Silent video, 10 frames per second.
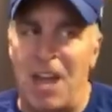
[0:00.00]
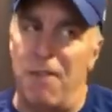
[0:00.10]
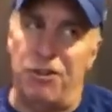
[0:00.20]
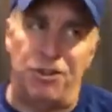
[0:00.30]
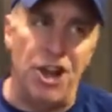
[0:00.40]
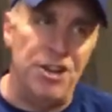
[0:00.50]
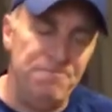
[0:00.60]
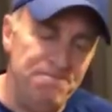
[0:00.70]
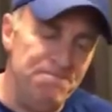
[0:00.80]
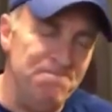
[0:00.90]
have a
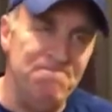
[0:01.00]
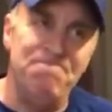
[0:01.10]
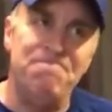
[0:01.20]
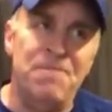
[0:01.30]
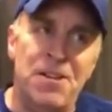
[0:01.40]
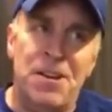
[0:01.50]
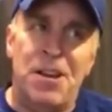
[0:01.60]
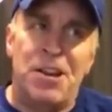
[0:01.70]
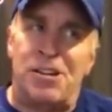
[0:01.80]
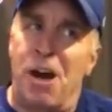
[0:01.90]
seat.
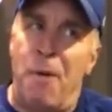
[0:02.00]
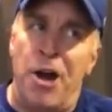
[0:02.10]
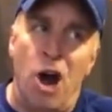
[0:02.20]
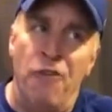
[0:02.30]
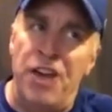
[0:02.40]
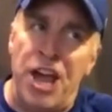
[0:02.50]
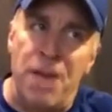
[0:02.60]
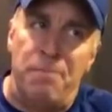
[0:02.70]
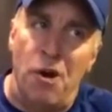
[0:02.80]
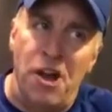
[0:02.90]
Come on over
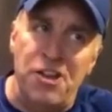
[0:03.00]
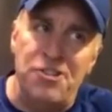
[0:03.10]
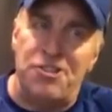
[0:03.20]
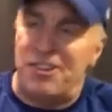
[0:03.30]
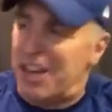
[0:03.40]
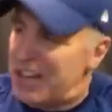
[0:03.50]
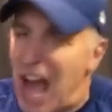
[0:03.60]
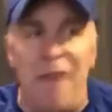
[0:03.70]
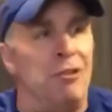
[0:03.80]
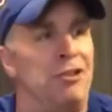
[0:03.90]
here, boys, and
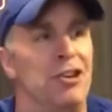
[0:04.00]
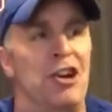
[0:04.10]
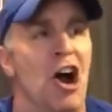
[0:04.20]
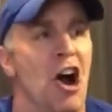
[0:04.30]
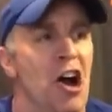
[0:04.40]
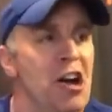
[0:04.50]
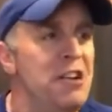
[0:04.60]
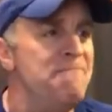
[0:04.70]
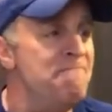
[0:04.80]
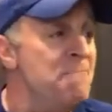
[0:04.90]
have a cigar.
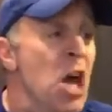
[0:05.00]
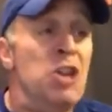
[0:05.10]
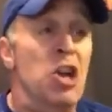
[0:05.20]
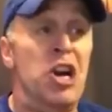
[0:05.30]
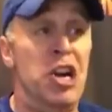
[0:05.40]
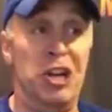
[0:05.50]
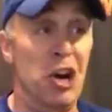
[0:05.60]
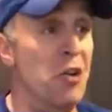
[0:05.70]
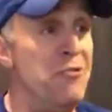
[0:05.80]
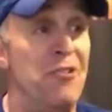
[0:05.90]
You're going to
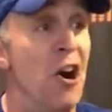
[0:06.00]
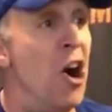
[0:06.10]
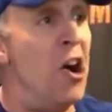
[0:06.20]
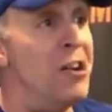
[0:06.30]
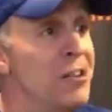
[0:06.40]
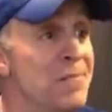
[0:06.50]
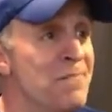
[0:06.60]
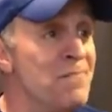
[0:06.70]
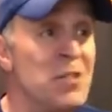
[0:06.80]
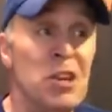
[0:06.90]
go far.
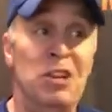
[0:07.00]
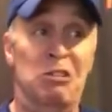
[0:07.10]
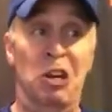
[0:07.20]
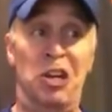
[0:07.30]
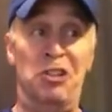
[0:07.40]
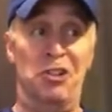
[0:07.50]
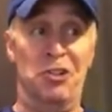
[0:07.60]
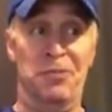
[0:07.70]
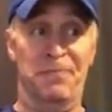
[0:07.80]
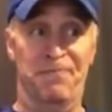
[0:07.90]
Look at
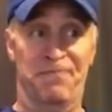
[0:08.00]
you.